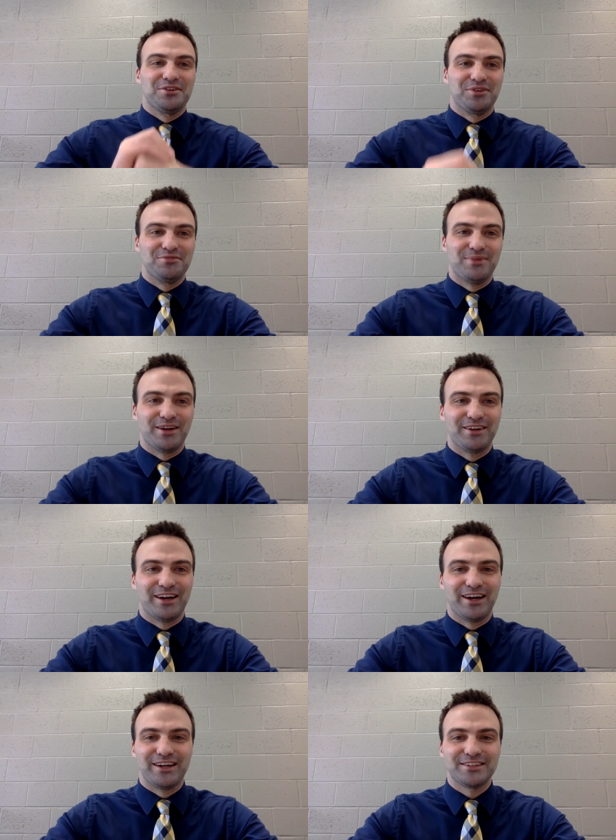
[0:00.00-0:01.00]
we've been
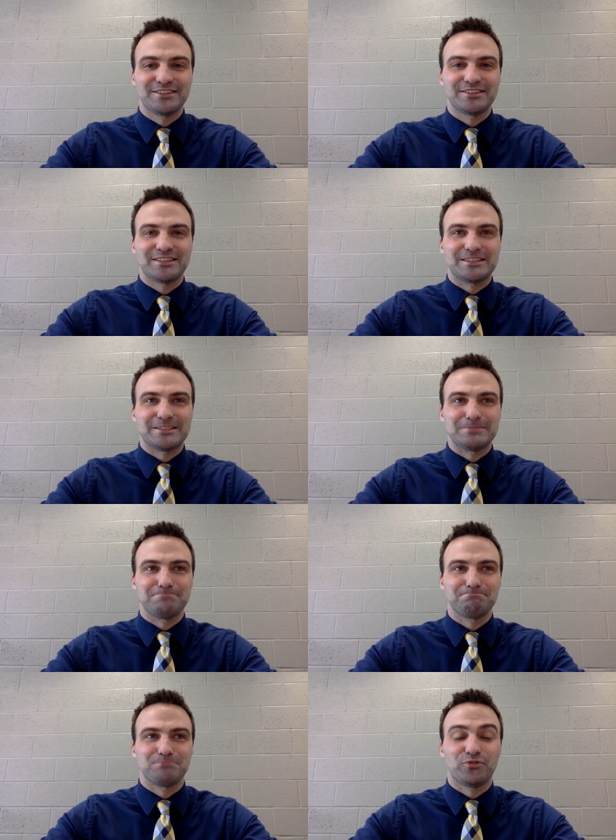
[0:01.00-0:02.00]
uh, um,
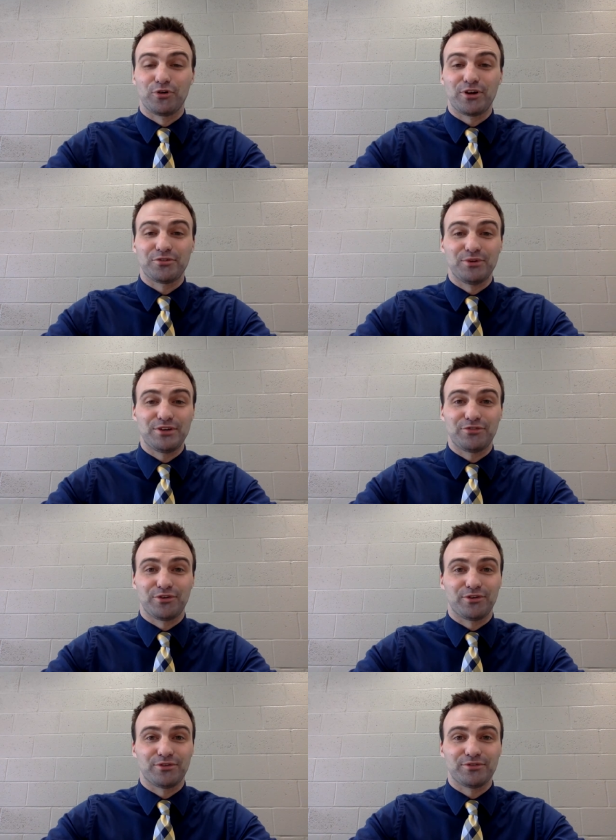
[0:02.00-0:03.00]
four days a week
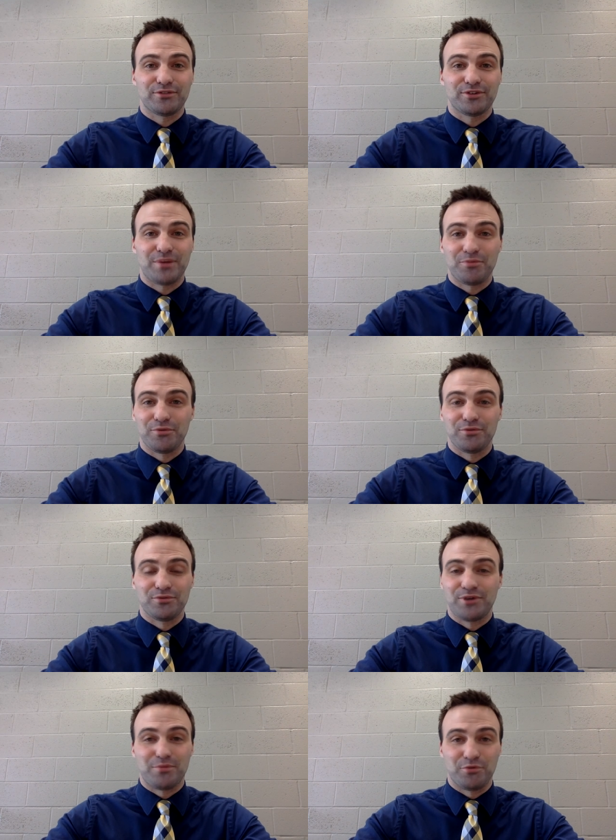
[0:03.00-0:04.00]
for a couple
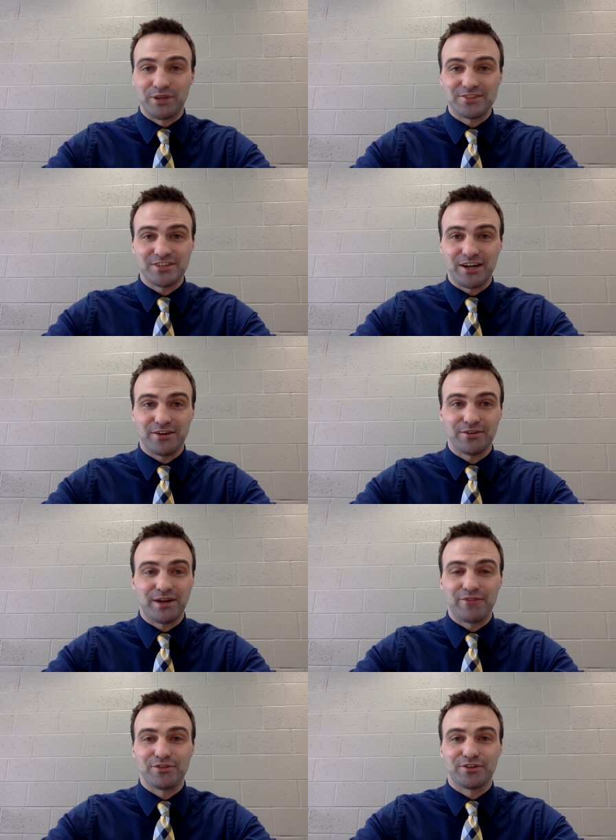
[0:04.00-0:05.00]
couple weeks now.
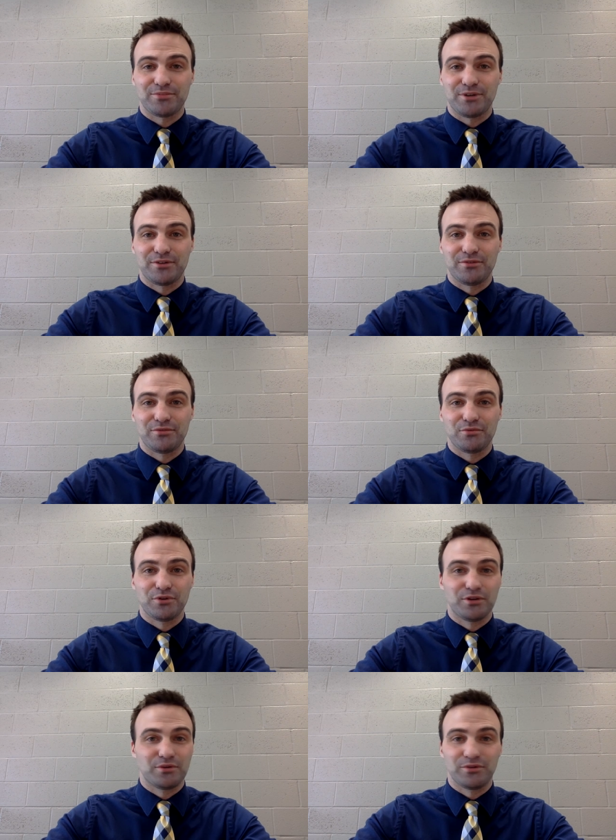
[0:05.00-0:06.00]
Everything's been
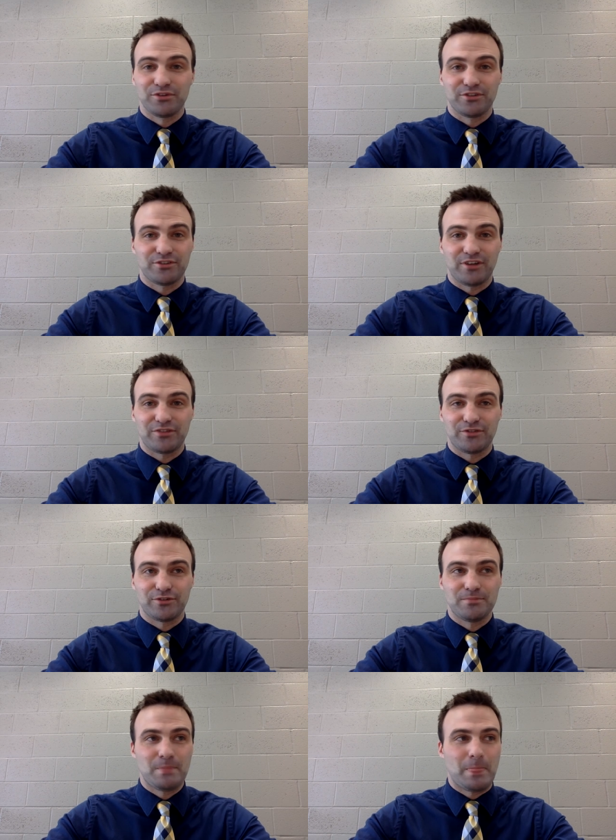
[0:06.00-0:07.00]
really really
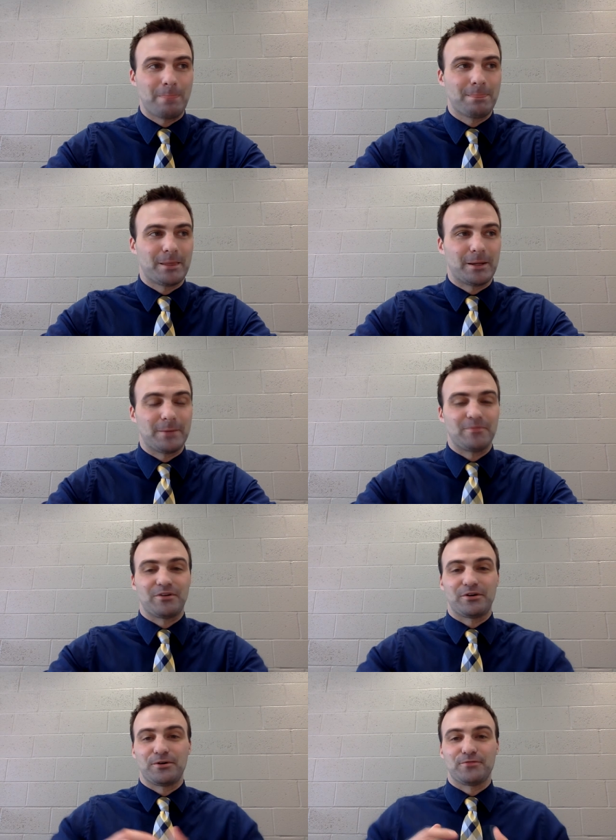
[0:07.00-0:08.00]
successful. Um, I
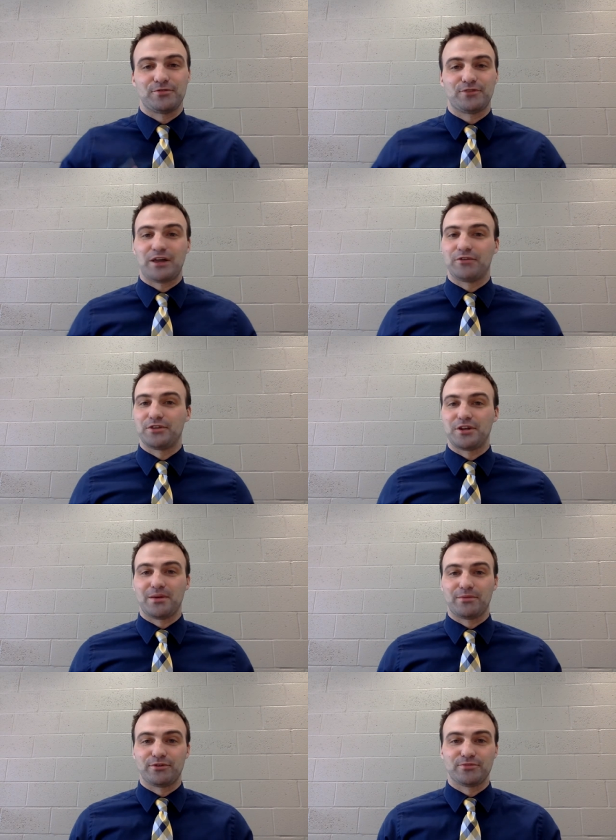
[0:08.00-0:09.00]
don't know if you're following the
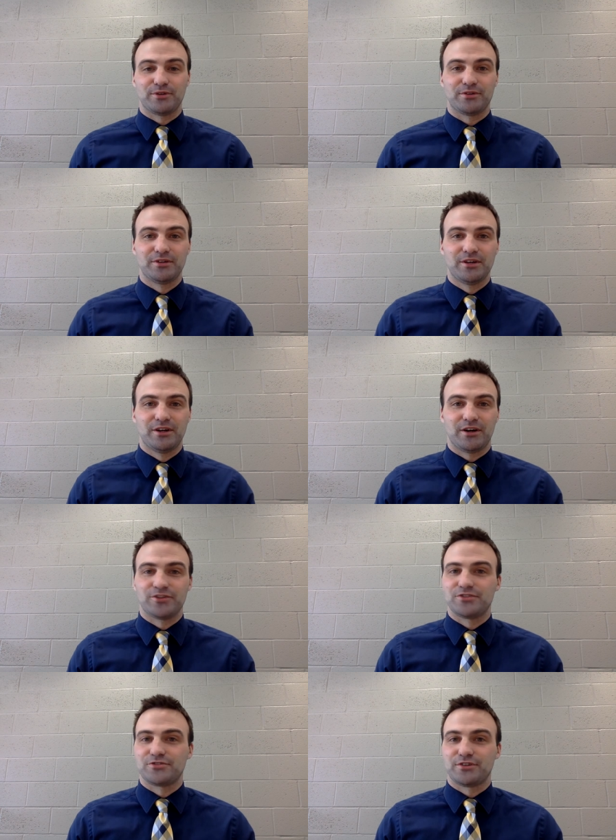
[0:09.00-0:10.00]
numbers, but our
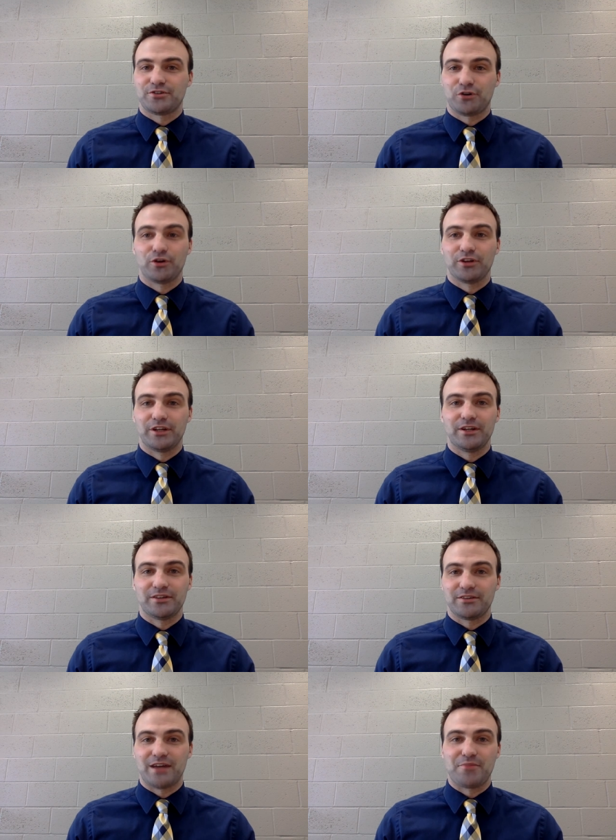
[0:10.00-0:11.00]
district currently, at
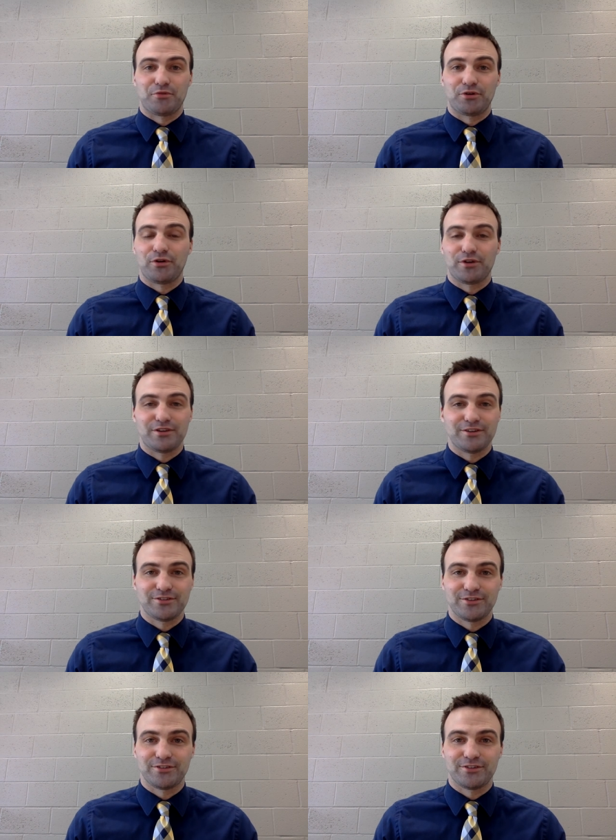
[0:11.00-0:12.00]
the time of recording
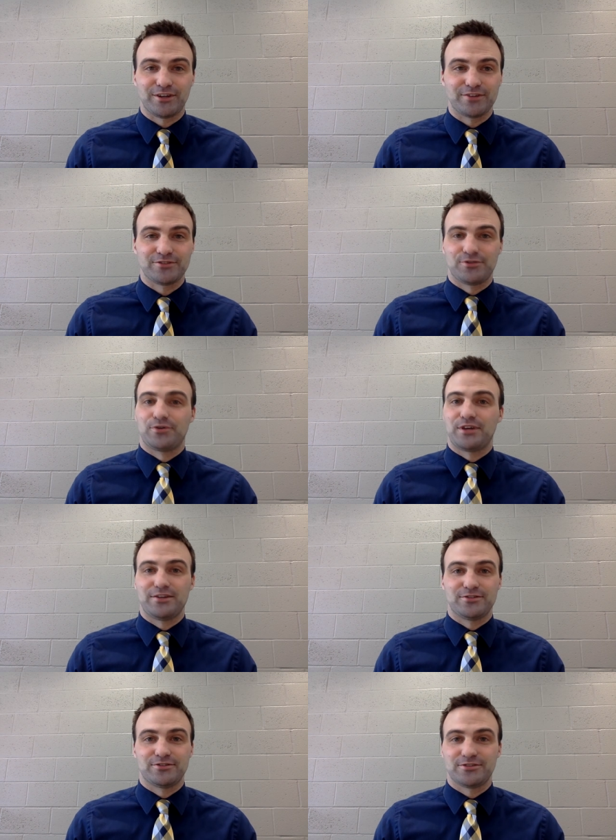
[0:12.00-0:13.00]
this, is uh, zero
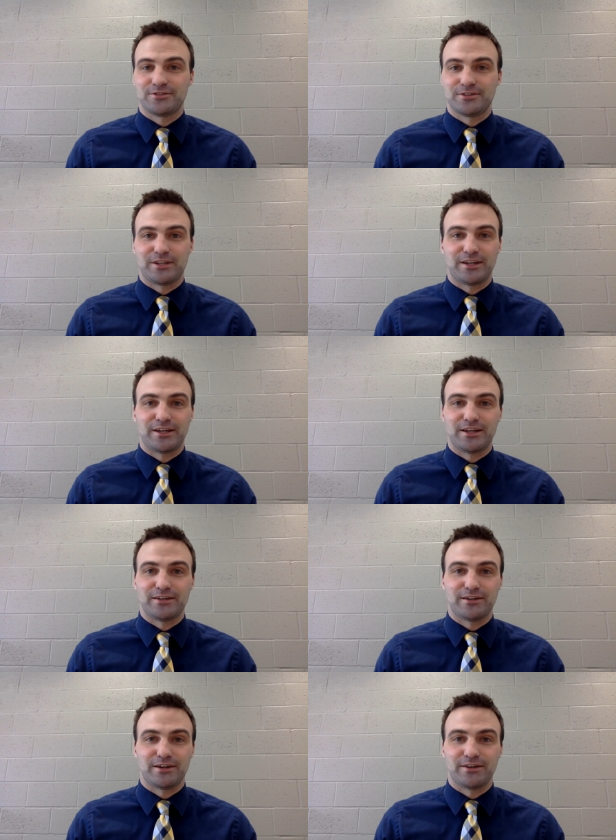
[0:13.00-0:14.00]
cases,
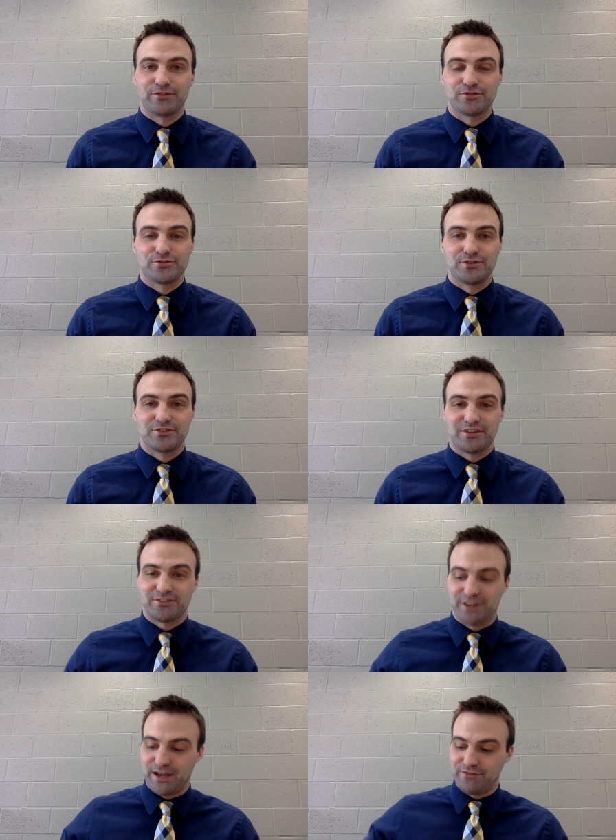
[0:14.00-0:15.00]
and uh, for students and
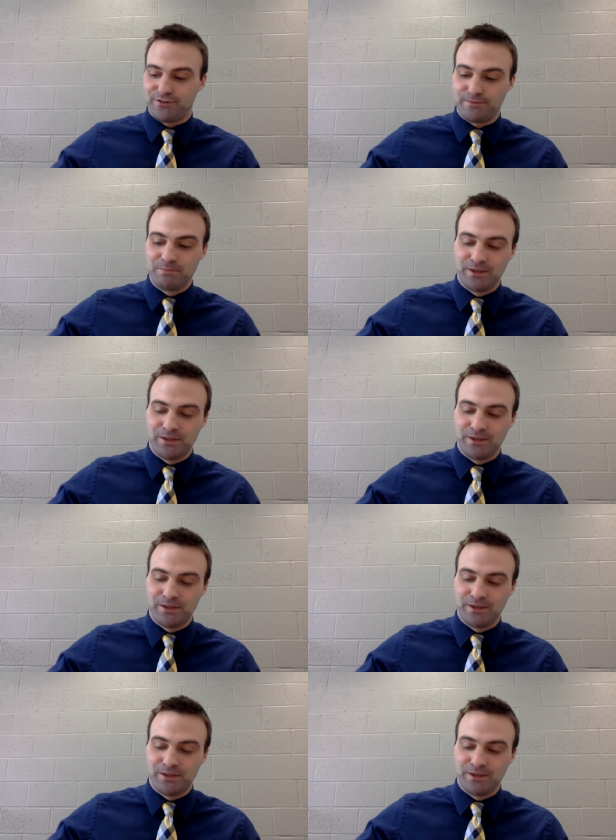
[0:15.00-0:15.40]
staff. And